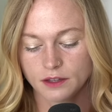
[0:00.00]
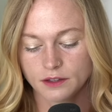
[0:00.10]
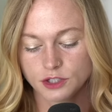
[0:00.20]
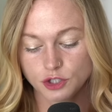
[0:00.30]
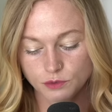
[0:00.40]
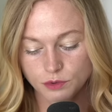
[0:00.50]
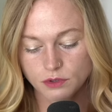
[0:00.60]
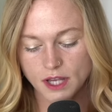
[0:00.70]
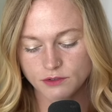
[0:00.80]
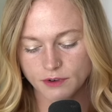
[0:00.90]
to
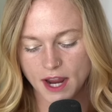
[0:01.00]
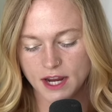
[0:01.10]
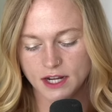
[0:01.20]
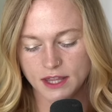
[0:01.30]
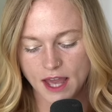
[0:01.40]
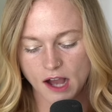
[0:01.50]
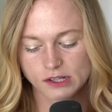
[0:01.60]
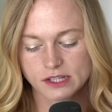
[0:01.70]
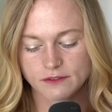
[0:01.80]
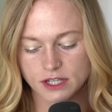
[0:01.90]
rule and reign in the
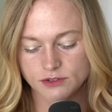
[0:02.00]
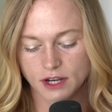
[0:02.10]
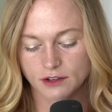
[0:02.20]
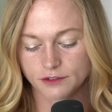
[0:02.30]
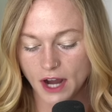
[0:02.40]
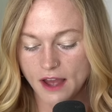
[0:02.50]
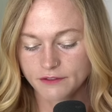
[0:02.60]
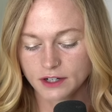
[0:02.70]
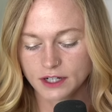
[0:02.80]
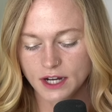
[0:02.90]
house of Israel
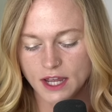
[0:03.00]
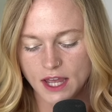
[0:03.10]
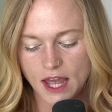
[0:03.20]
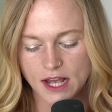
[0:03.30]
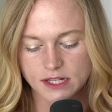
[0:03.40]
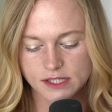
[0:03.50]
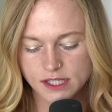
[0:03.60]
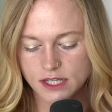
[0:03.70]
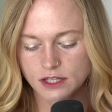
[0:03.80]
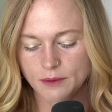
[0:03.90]
forever, and
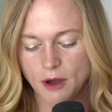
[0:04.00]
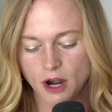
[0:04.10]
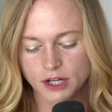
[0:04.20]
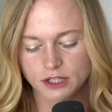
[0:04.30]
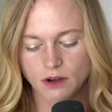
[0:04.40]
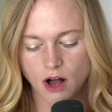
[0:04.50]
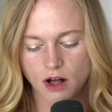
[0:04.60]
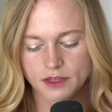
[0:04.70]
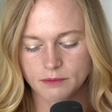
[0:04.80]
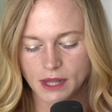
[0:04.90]
seal upon you
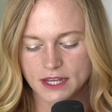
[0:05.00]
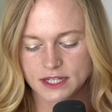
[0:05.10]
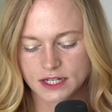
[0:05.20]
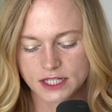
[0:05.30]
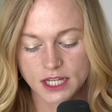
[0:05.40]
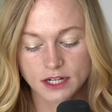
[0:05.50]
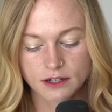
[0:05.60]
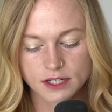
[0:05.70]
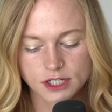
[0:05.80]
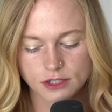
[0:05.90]
all the blessings
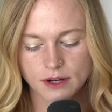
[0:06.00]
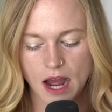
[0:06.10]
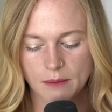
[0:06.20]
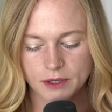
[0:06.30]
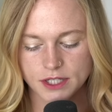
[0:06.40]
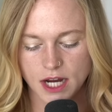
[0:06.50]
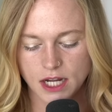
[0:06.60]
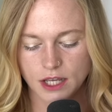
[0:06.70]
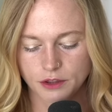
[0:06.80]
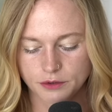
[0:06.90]
hereunto
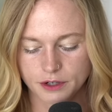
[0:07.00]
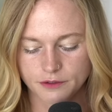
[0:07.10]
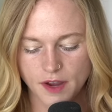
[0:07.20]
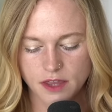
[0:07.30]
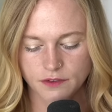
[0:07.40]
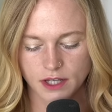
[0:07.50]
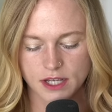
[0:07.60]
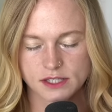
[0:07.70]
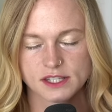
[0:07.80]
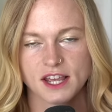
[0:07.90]
appertaining through your
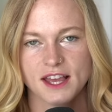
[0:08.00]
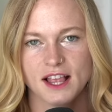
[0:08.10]
faithfulness.